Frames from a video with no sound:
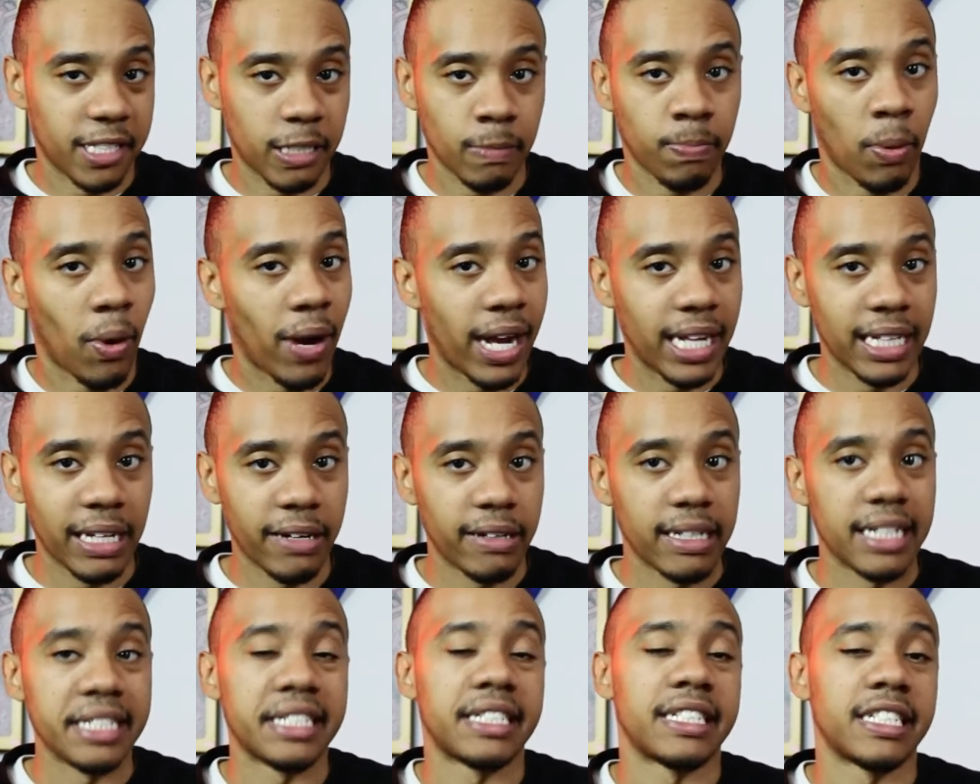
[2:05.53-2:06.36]

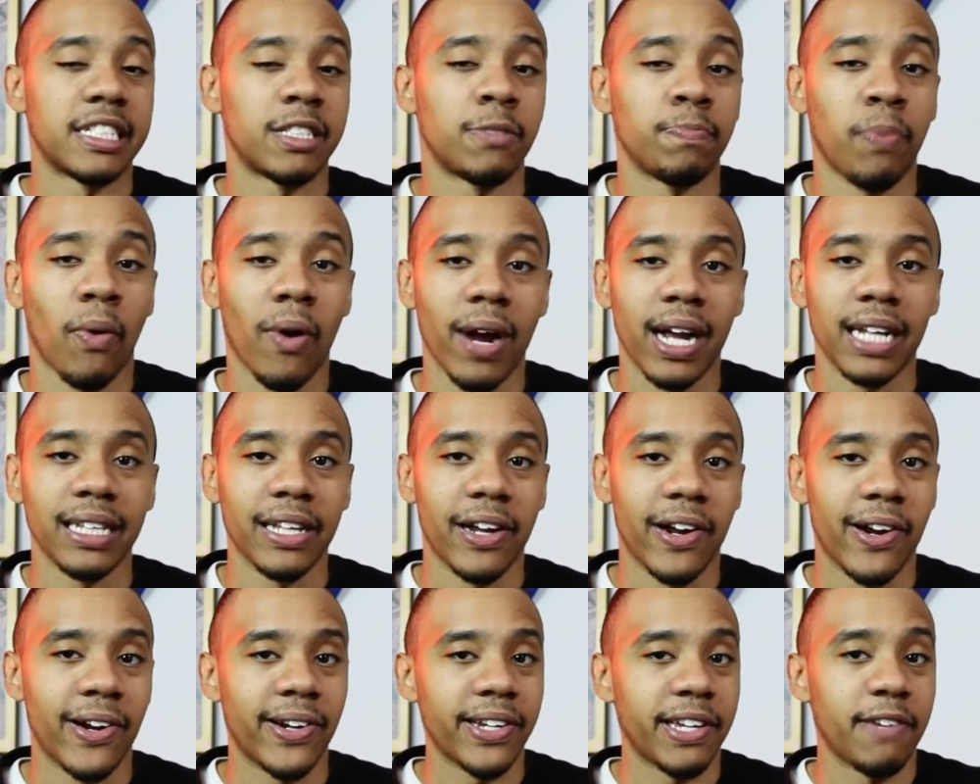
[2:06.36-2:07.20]

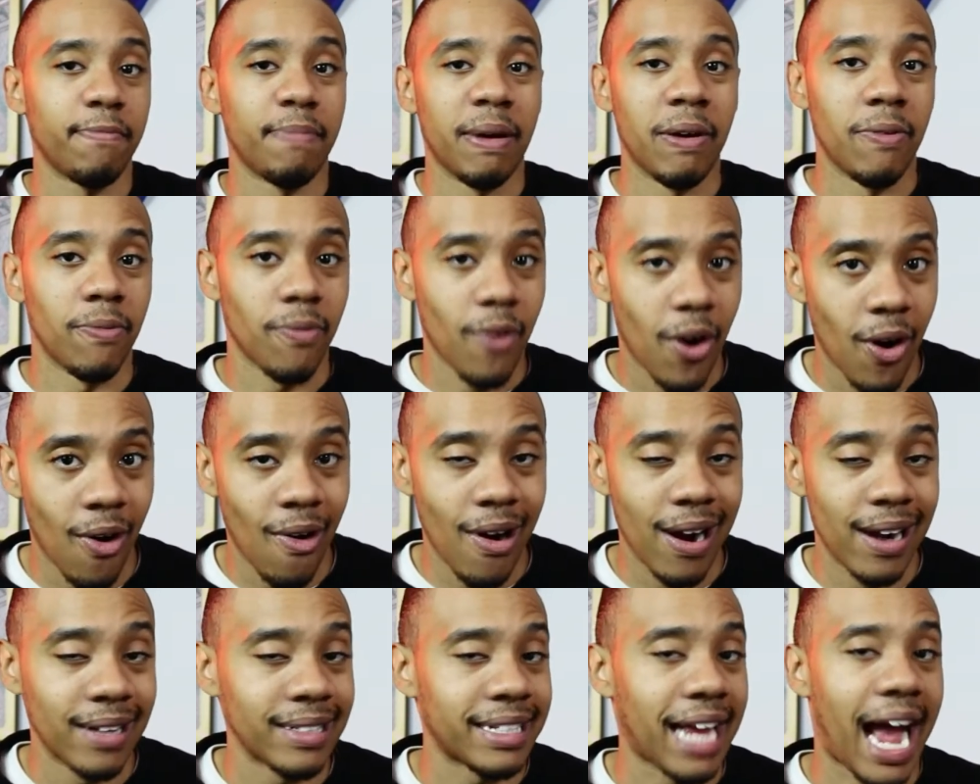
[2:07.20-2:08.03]
spoiler. You've been
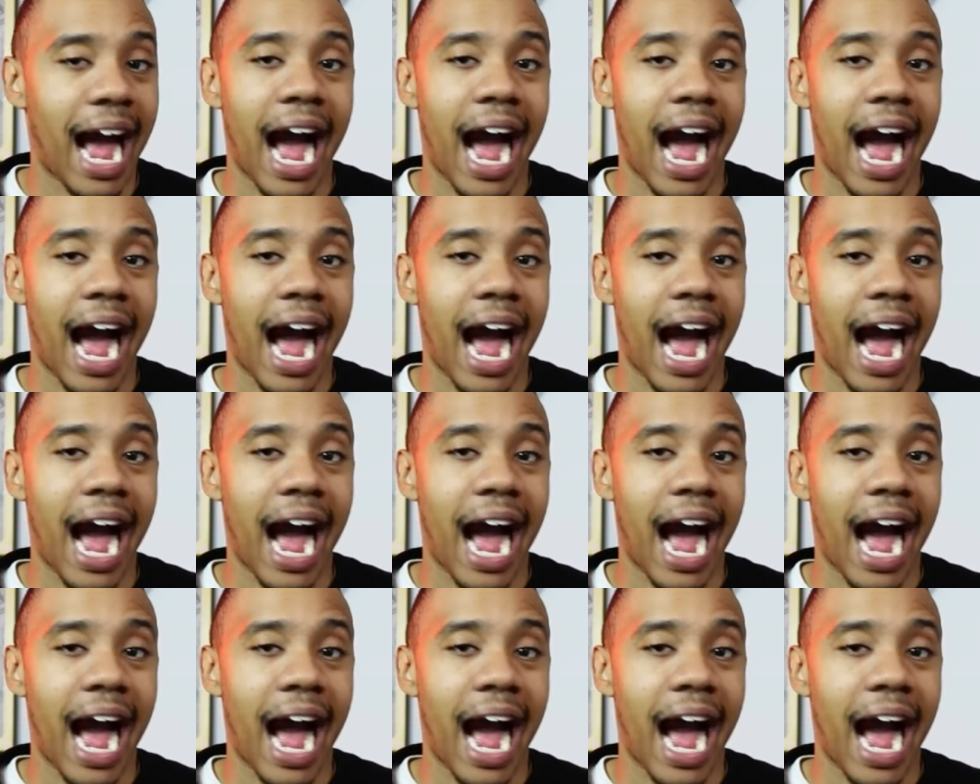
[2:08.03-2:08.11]
warned.